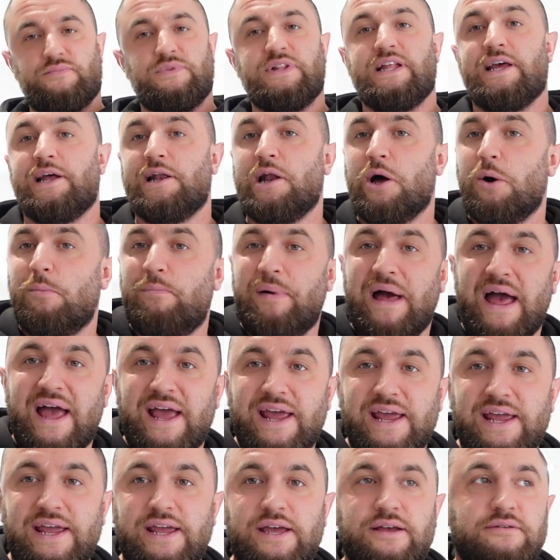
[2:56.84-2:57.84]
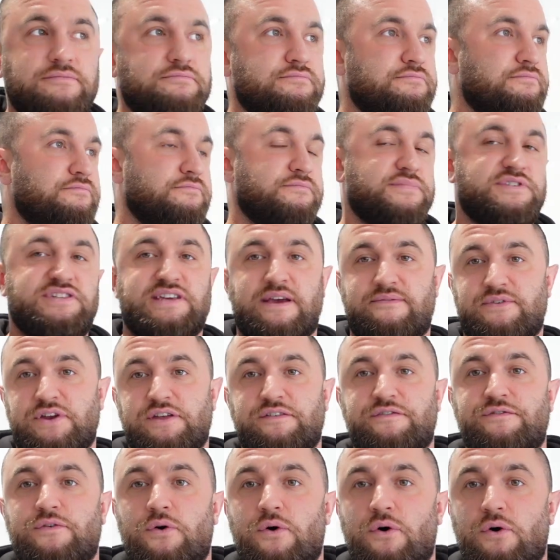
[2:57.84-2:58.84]
little old Betty,
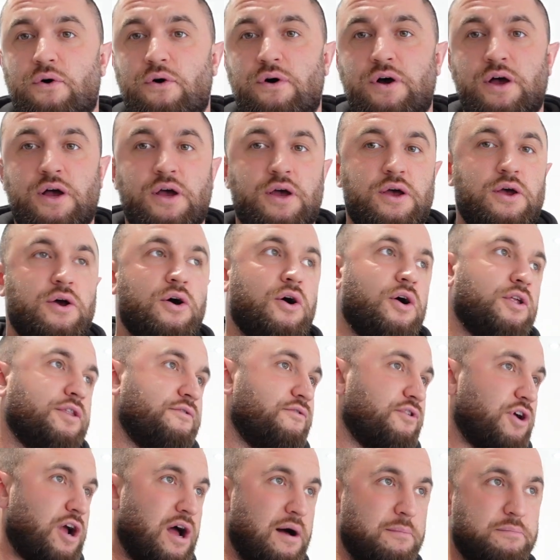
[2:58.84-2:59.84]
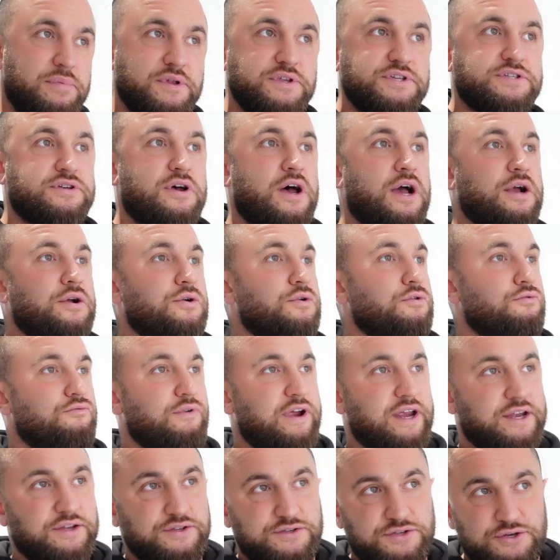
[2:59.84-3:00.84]
74, on the recumbent cycle,
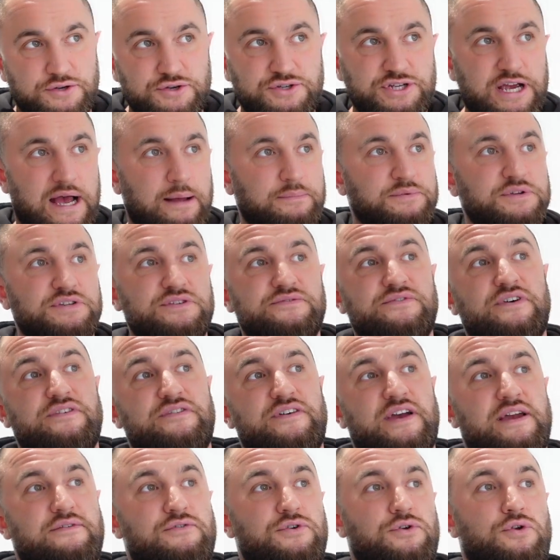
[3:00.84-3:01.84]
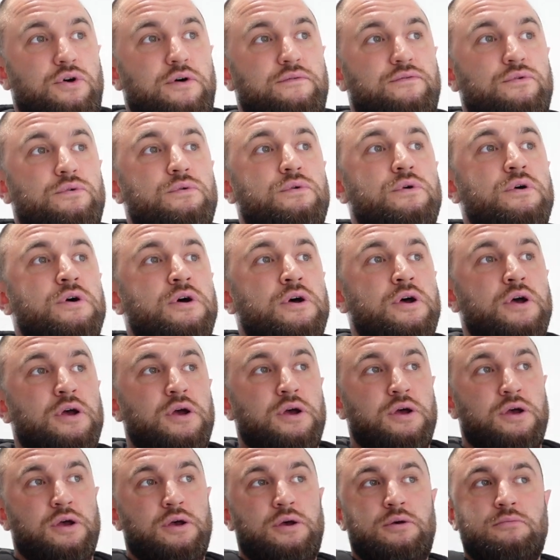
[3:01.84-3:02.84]
reading 2 chapters of her favourite novel.
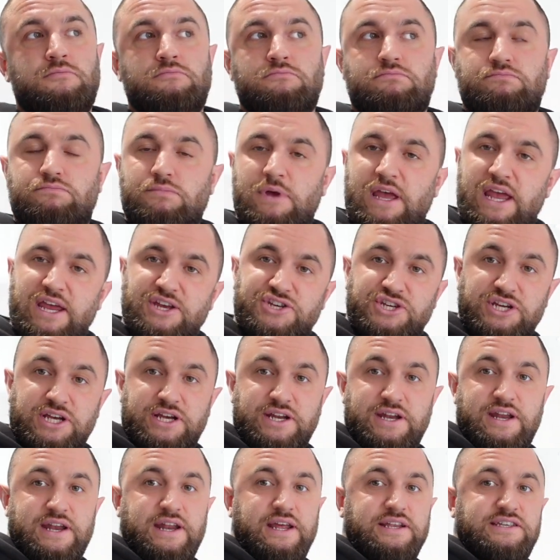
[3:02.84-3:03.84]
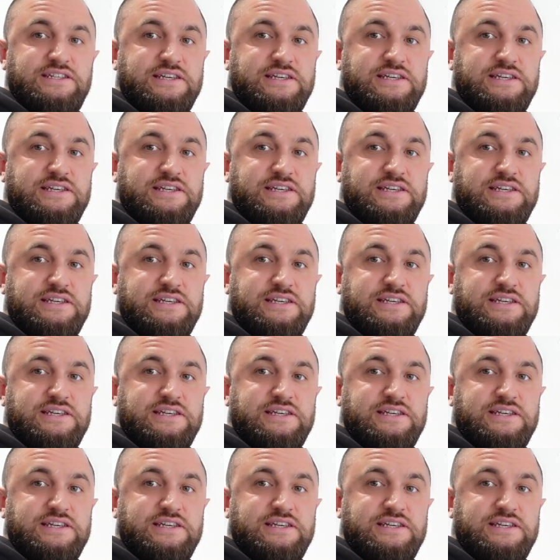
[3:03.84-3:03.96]
Is she going to need